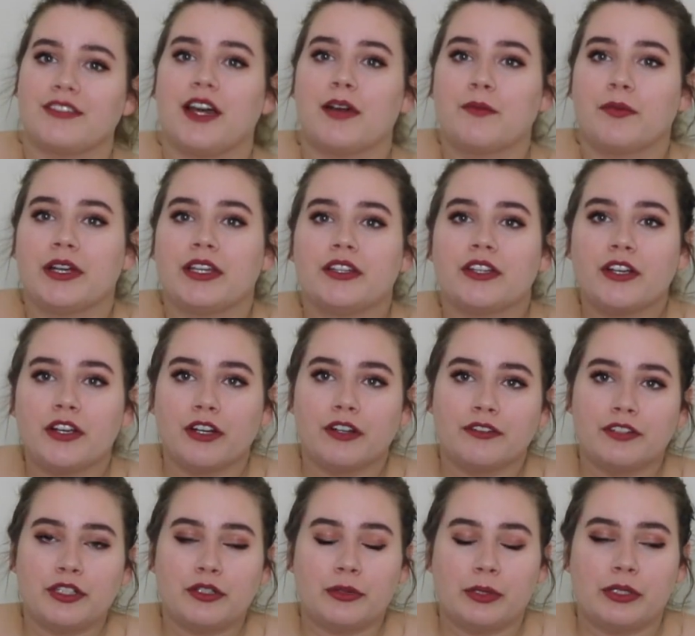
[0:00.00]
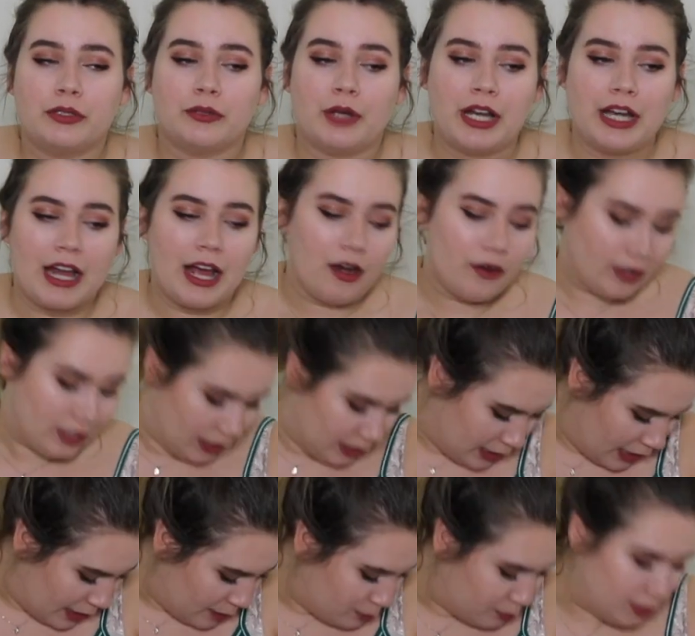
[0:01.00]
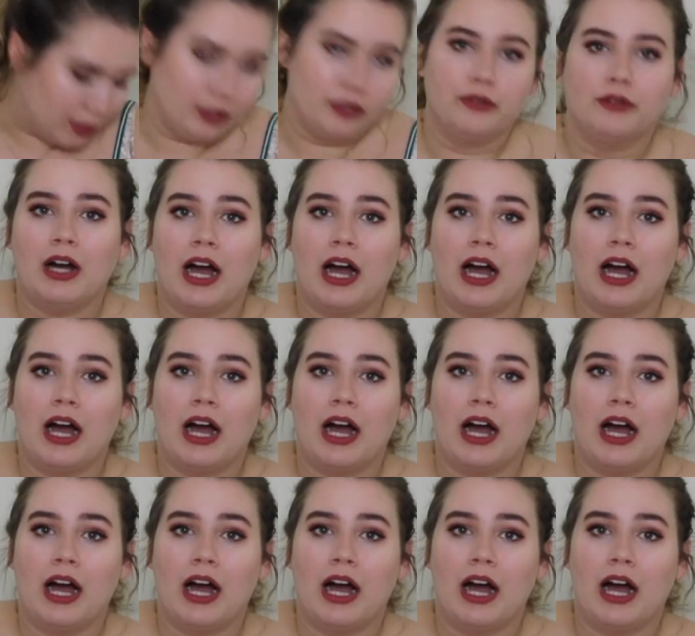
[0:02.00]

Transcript: I'm wearing the curvy shorts right now in a light blue.